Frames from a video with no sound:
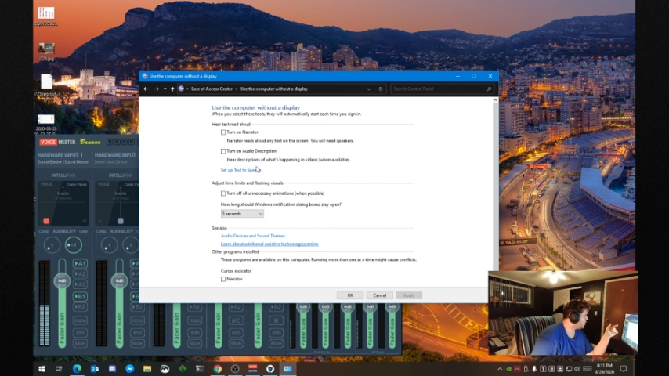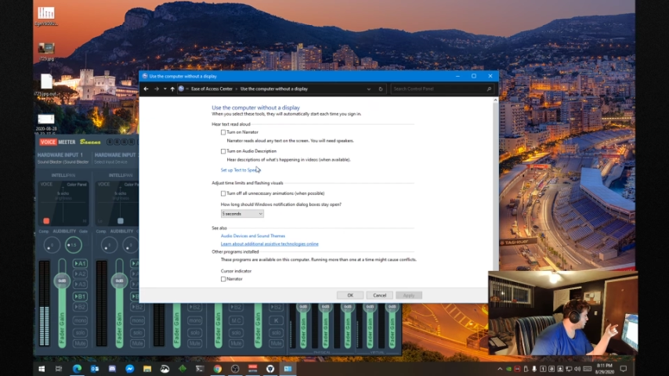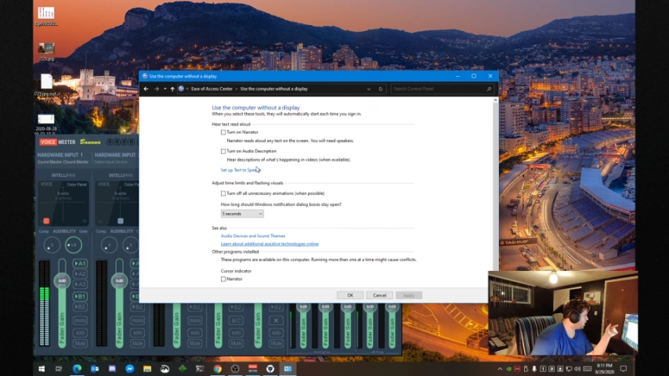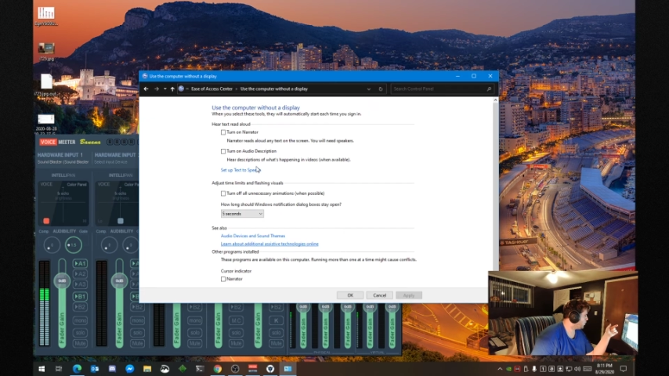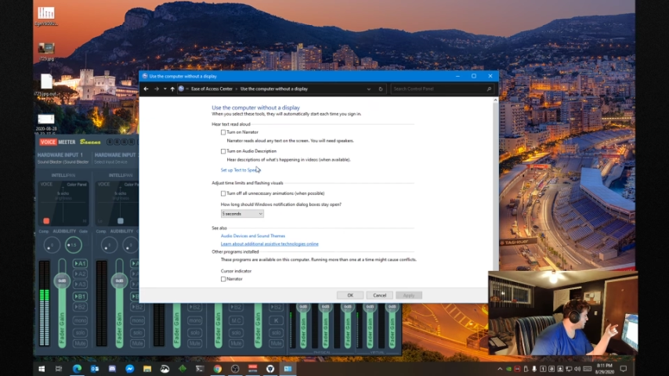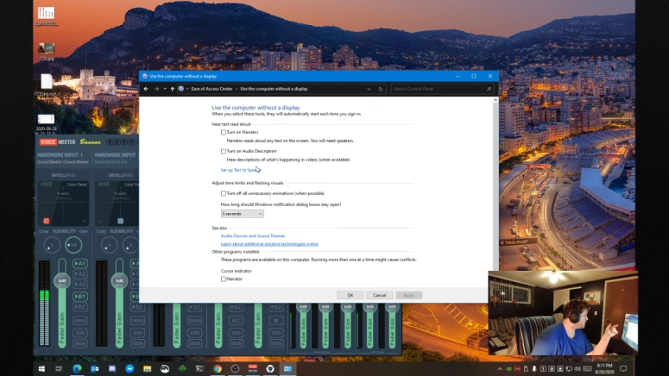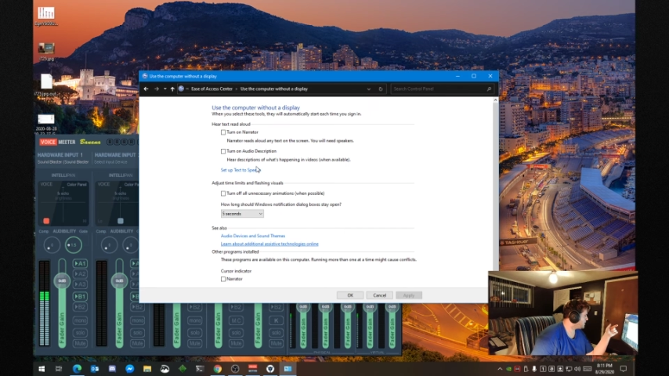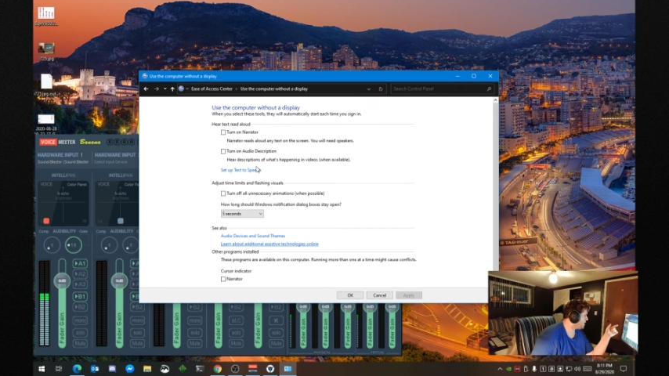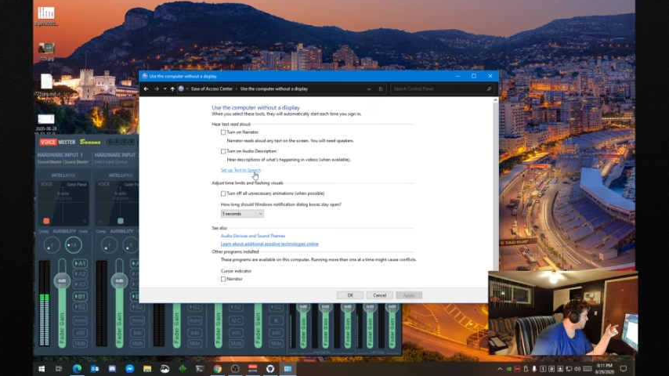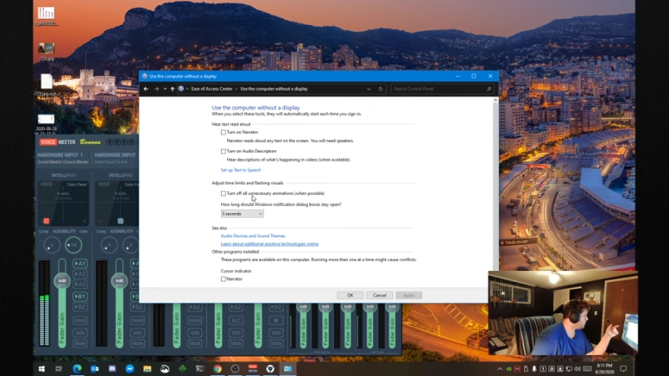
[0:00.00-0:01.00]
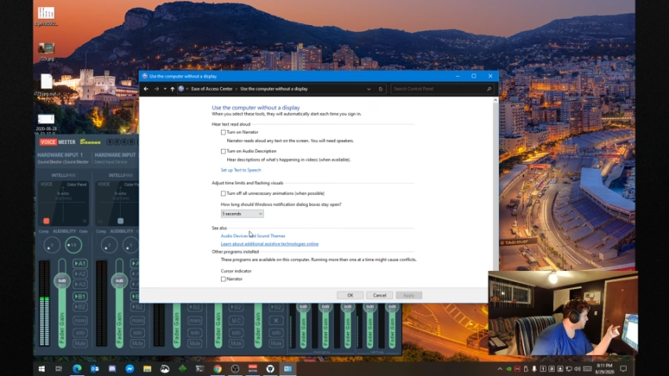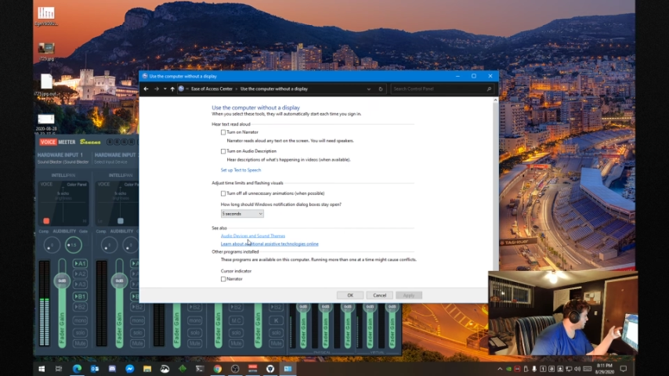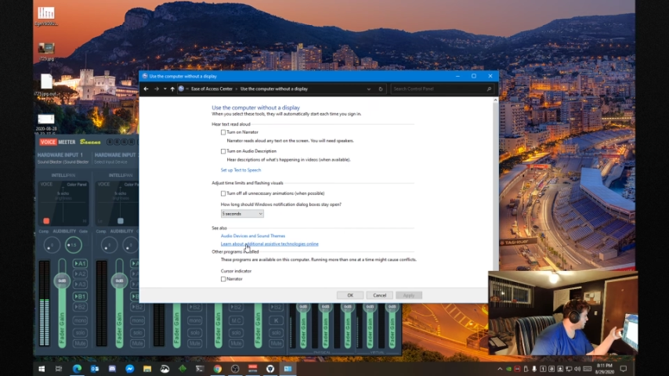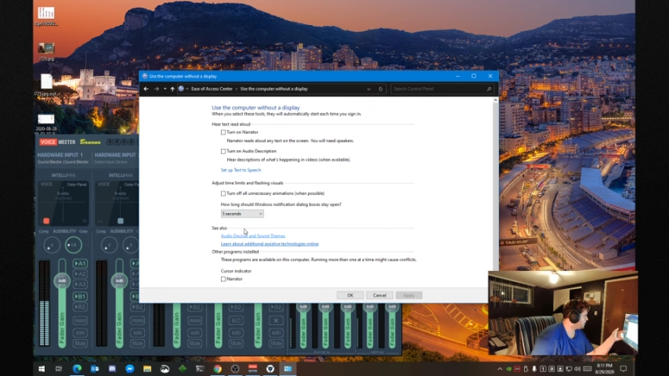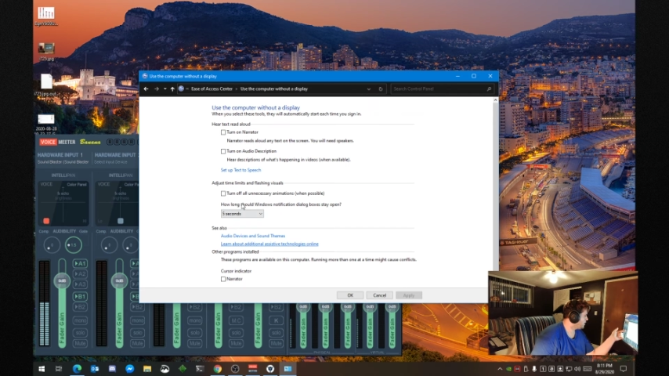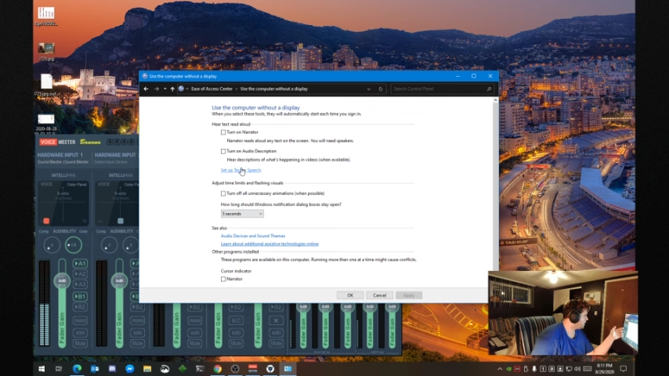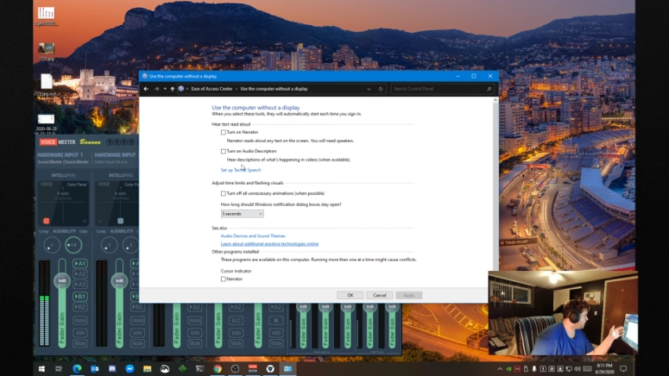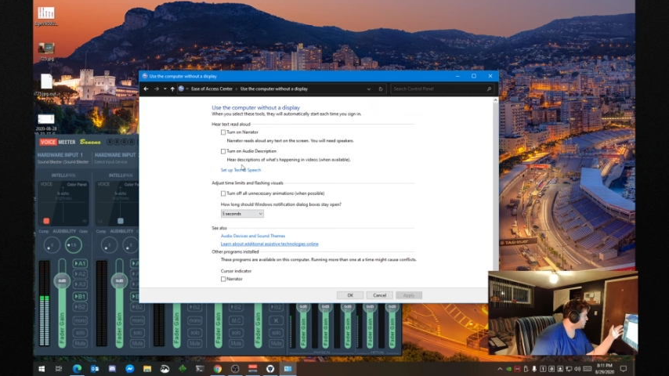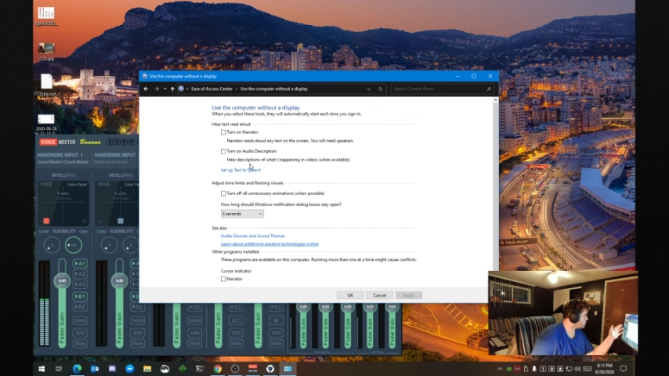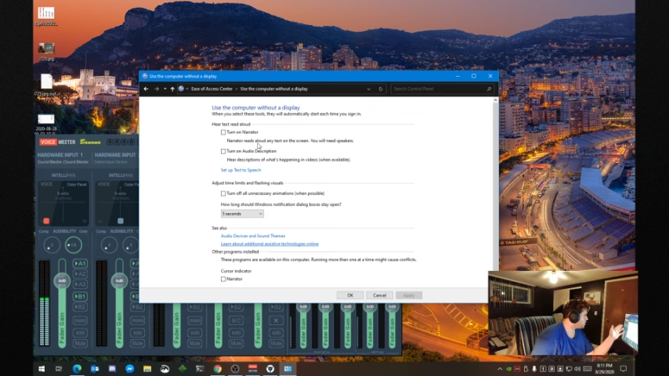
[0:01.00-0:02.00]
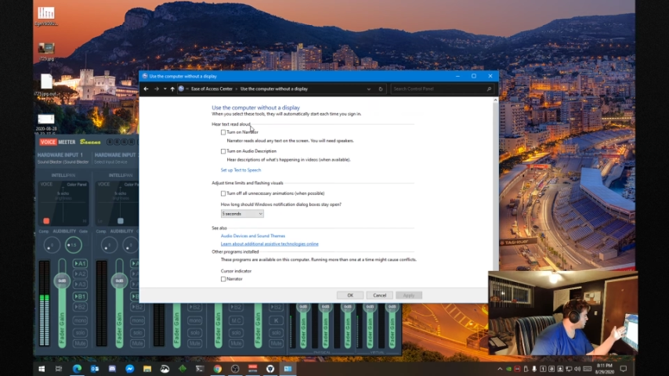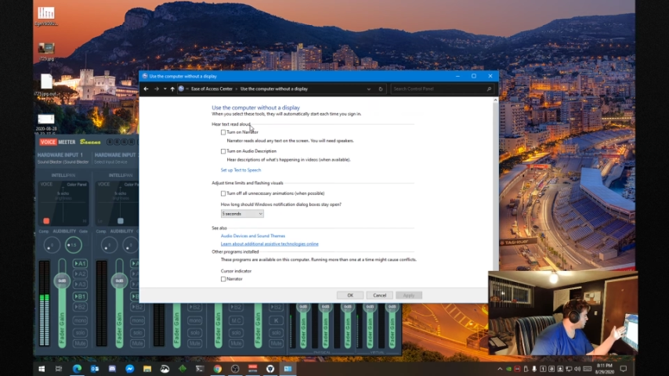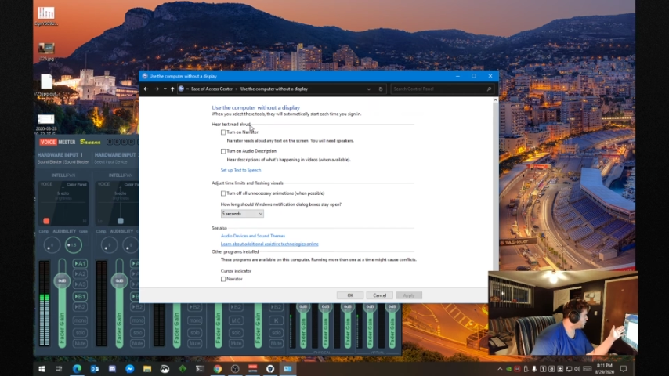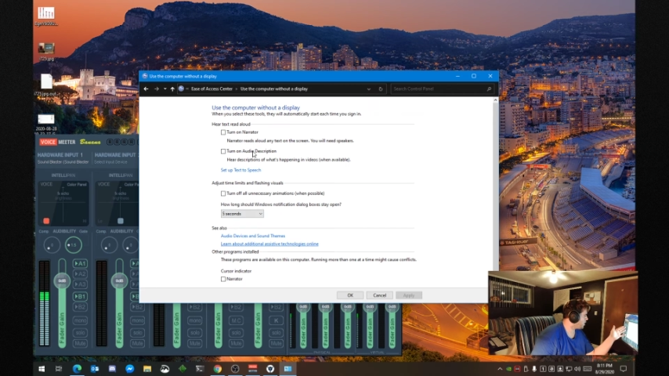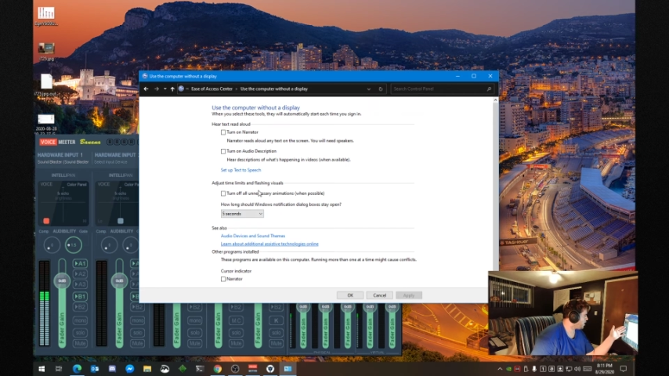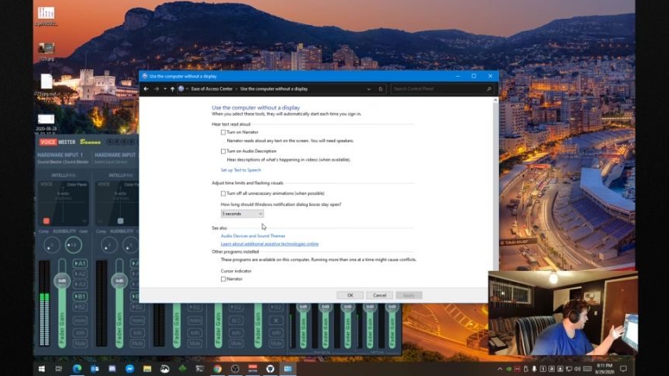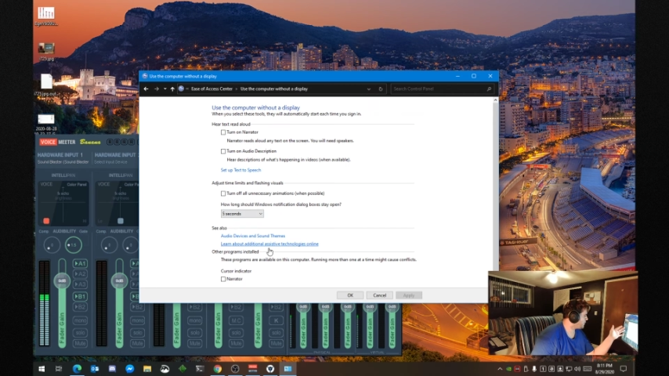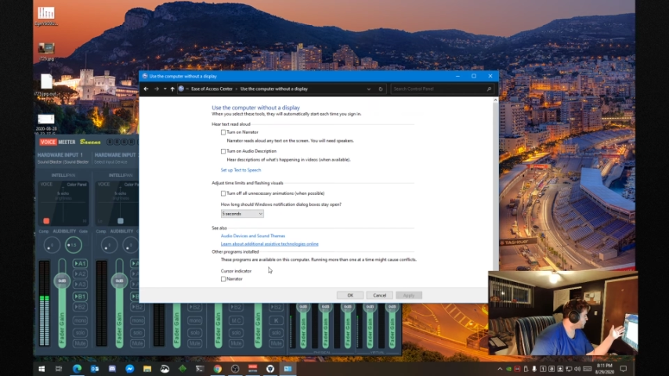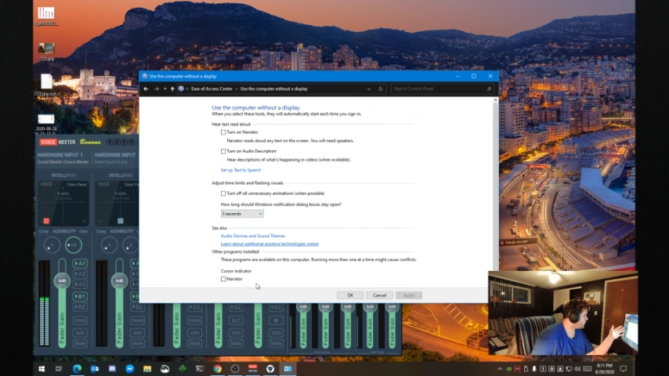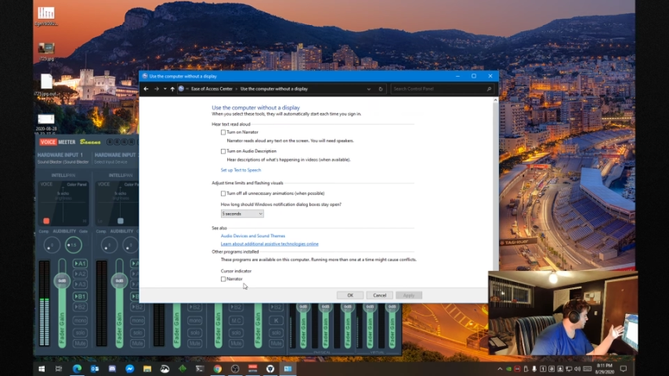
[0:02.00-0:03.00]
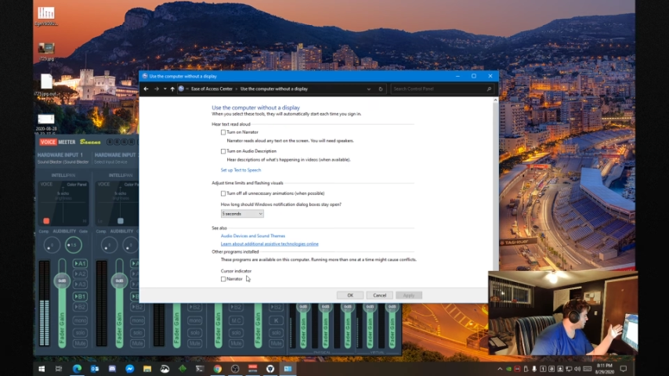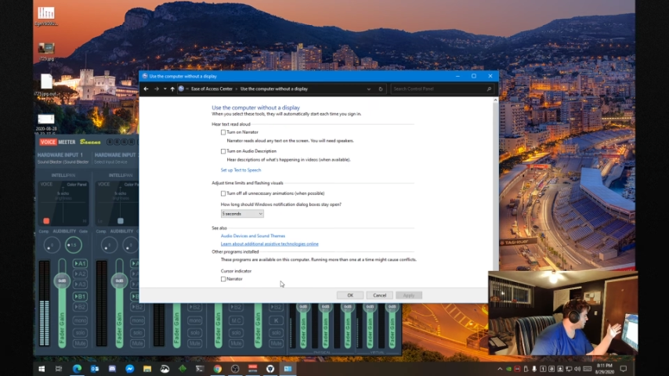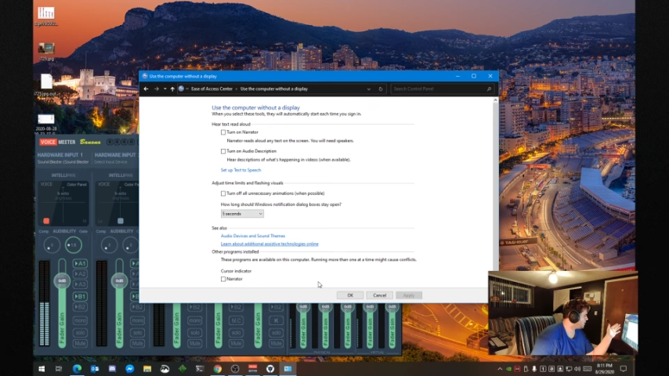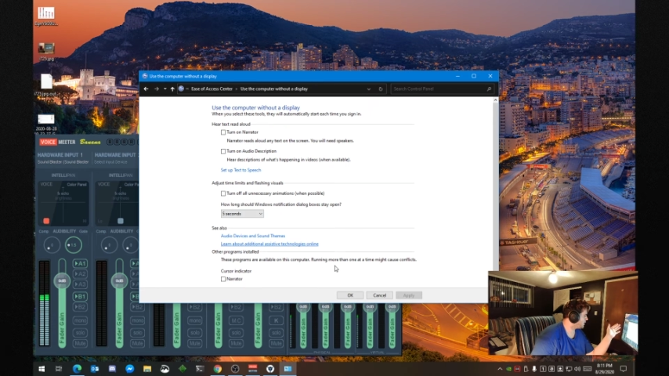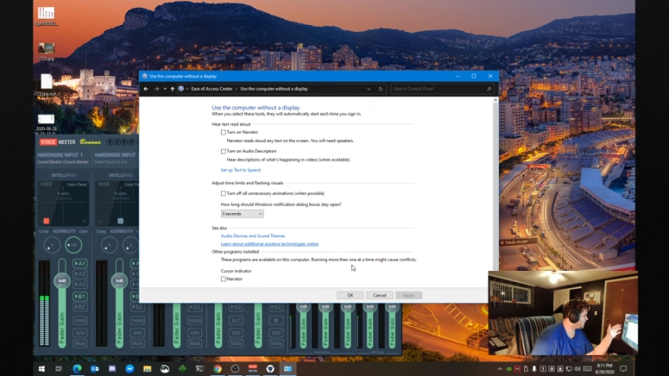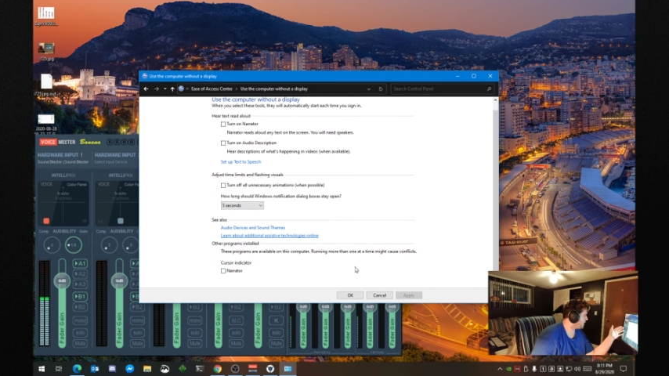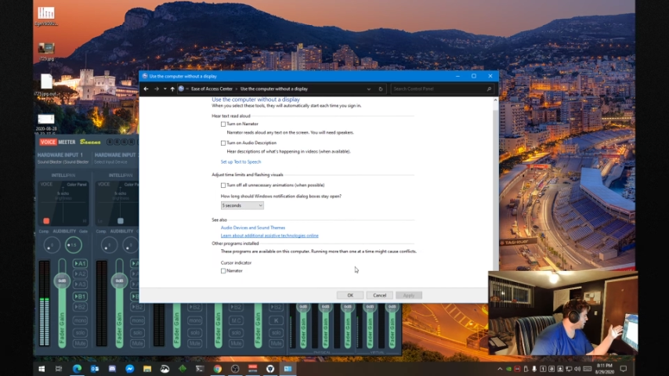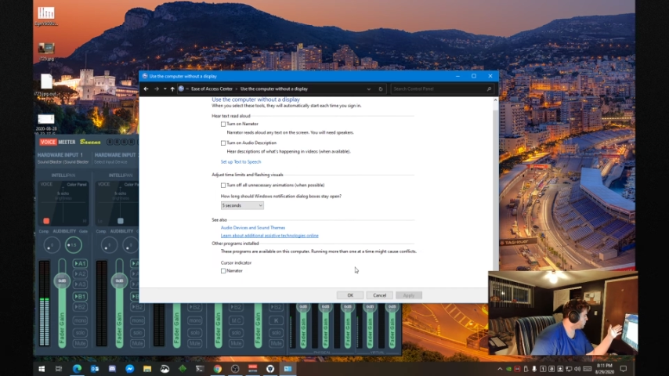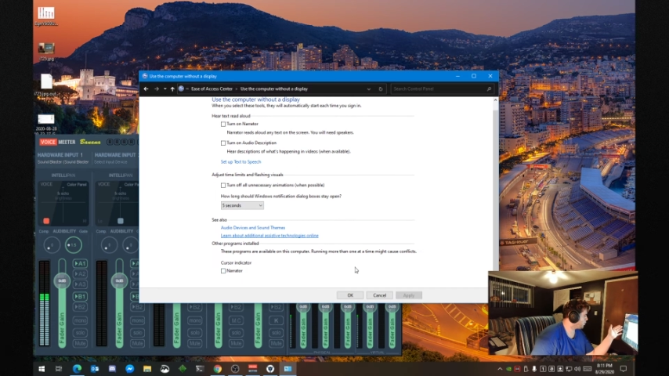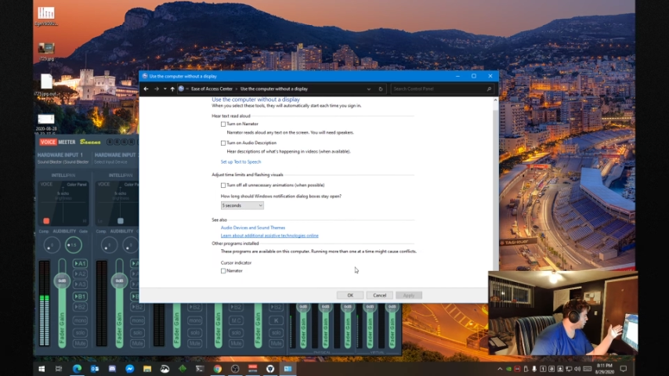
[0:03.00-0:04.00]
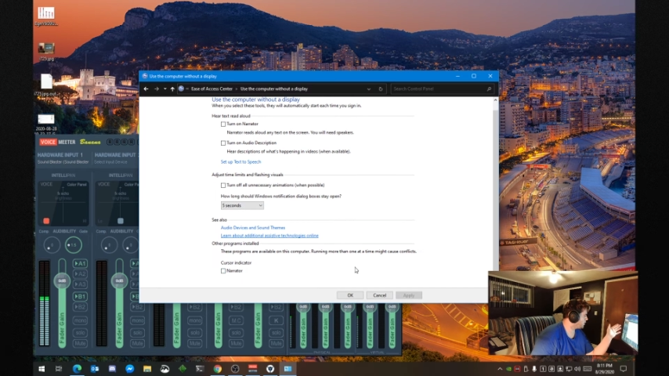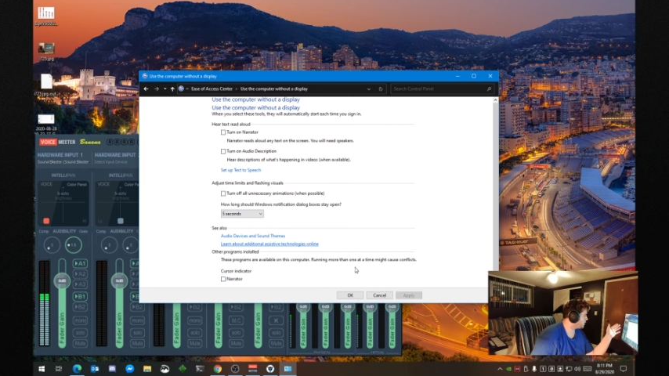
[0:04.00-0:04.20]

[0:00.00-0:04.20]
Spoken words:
No face is visible, so there are no lips to read.